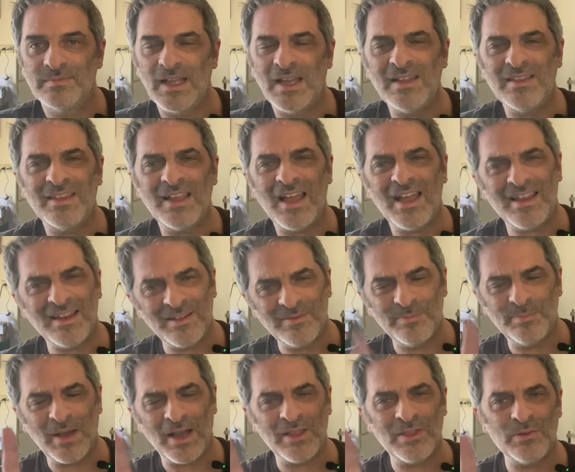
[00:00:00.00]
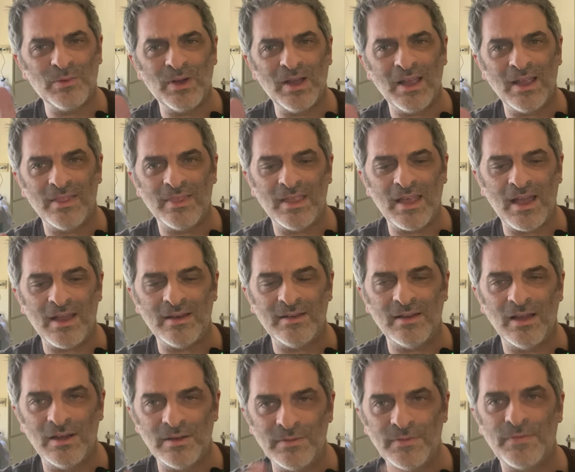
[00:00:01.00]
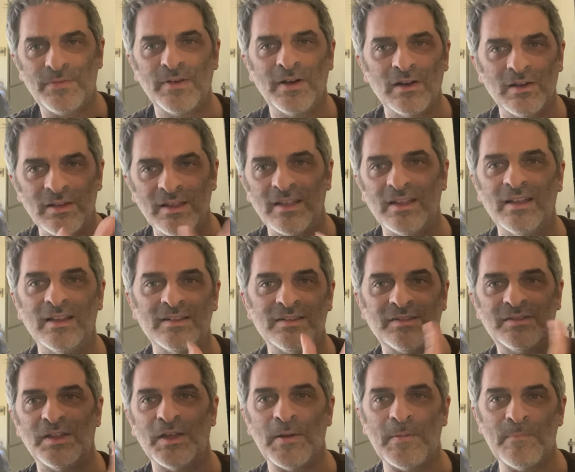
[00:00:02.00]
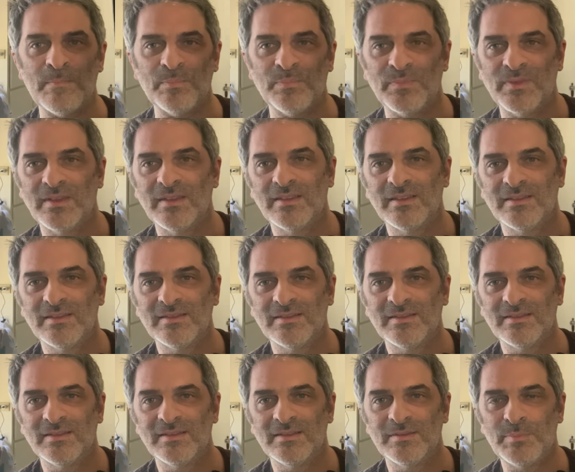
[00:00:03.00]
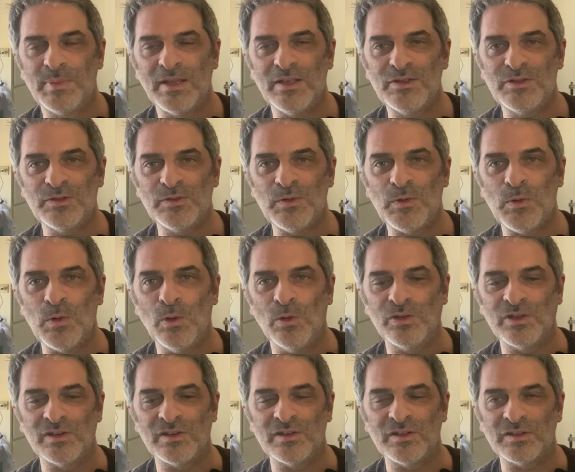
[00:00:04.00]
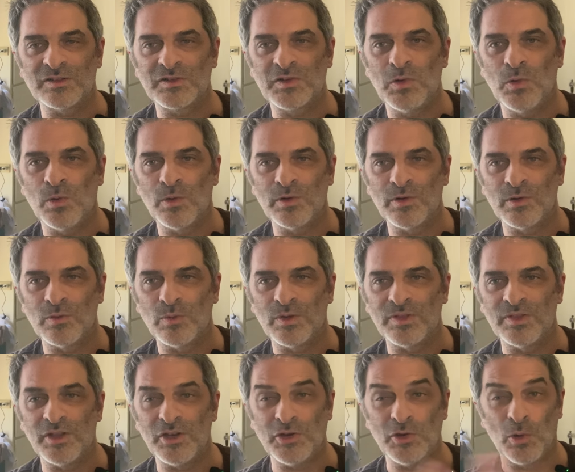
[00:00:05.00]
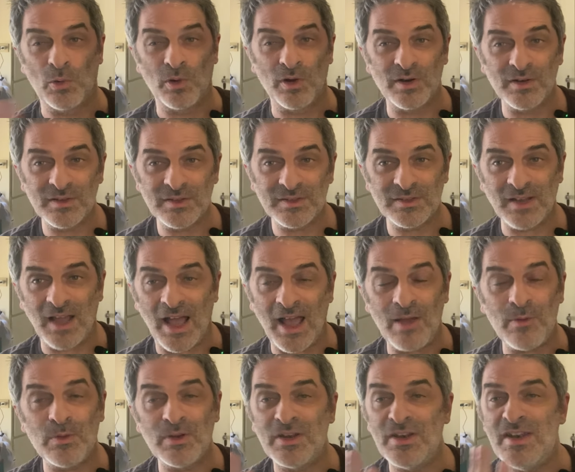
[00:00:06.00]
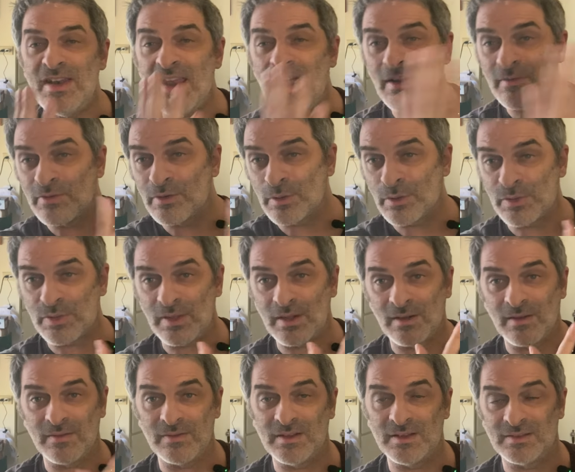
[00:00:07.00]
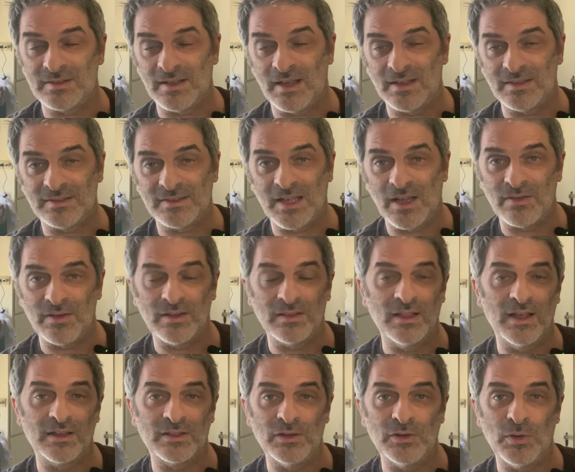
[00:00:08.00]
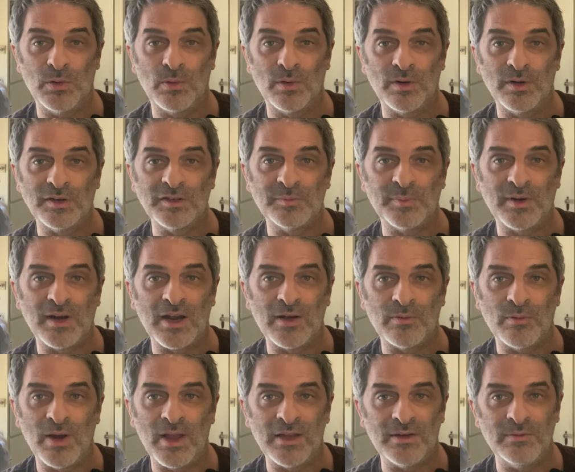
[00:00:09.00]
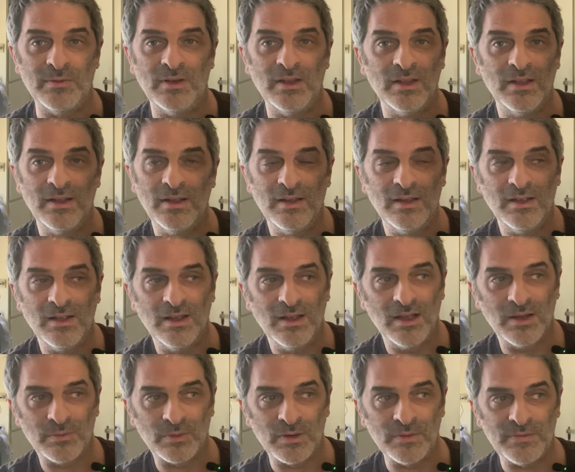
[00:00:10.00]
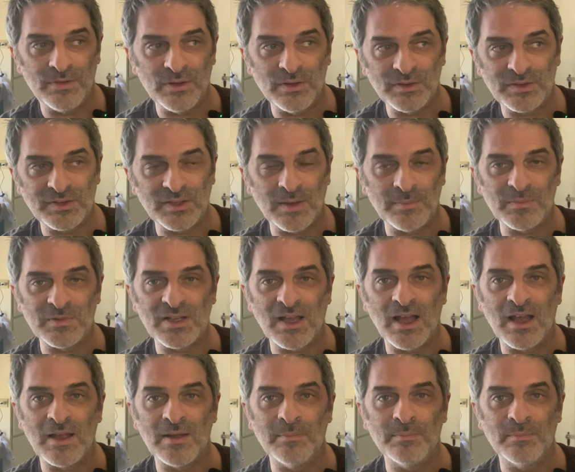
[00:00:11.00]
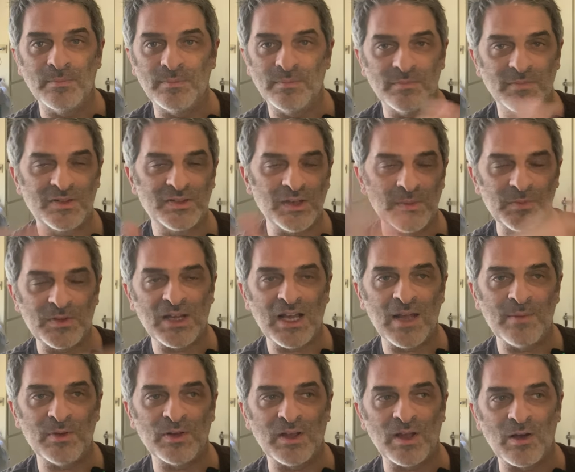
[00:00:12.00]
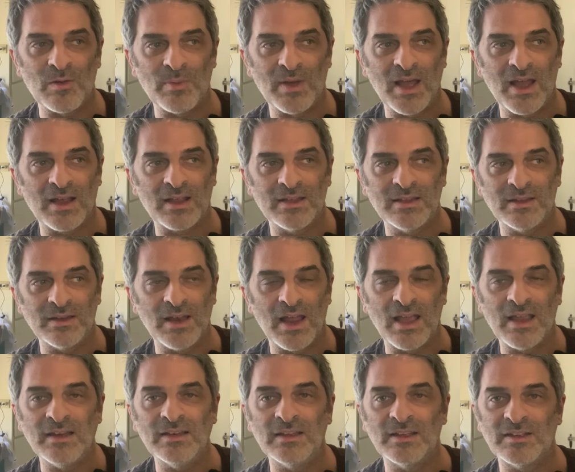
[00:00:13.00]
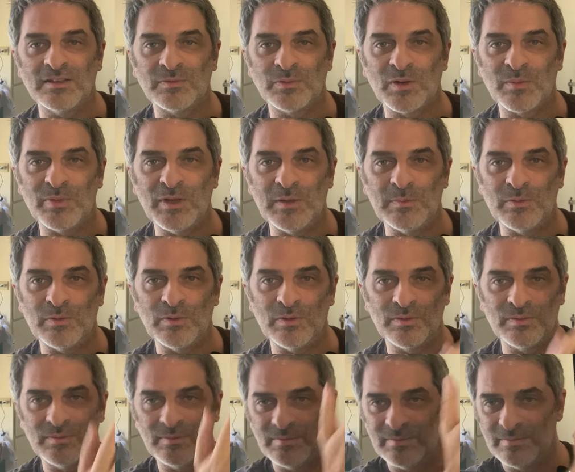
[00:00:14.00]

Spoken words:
And that, by the way, that unfairly gets them pigeonholed into this corner with the Doors. I would never think of these guys sounding like the Doors, but I read a review sometime ago back in the 90s where people,